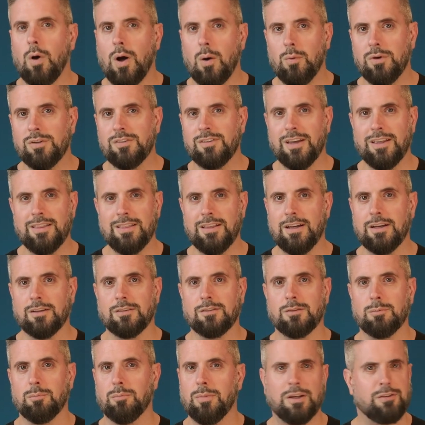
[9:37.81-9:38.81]
what was in
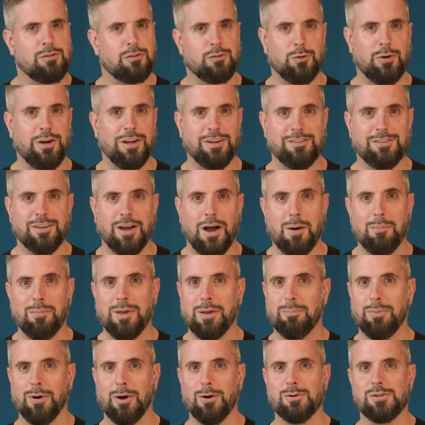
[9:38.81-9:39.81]
this mystery
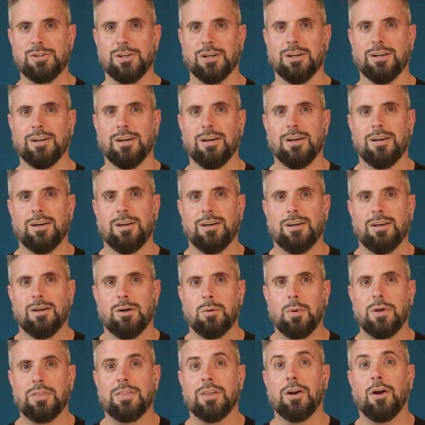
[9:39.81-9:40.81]
zombie potion?
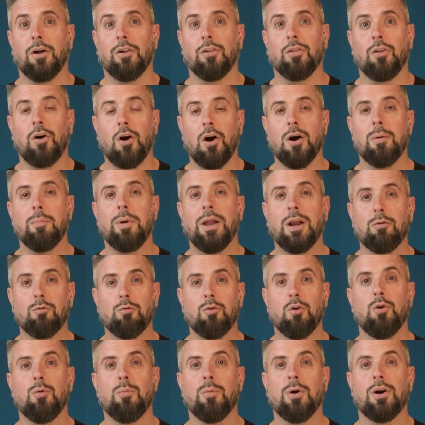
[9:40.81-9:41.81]
With an alarming
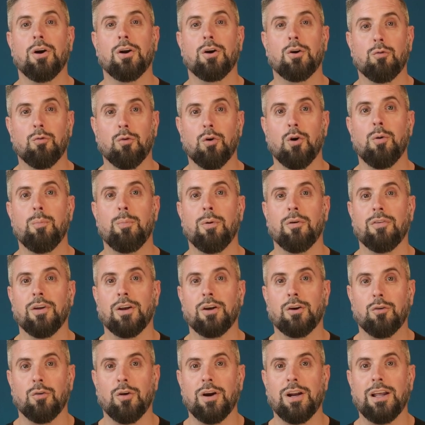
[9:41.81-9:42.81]
rumored group of
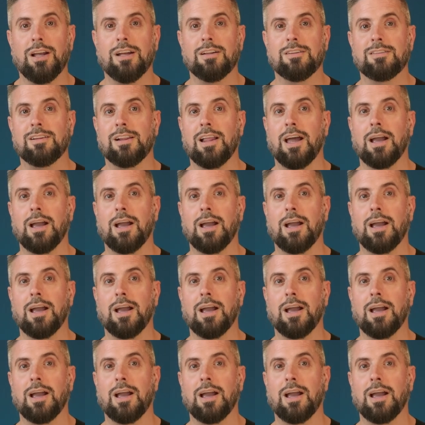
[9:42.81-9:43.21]
ingredients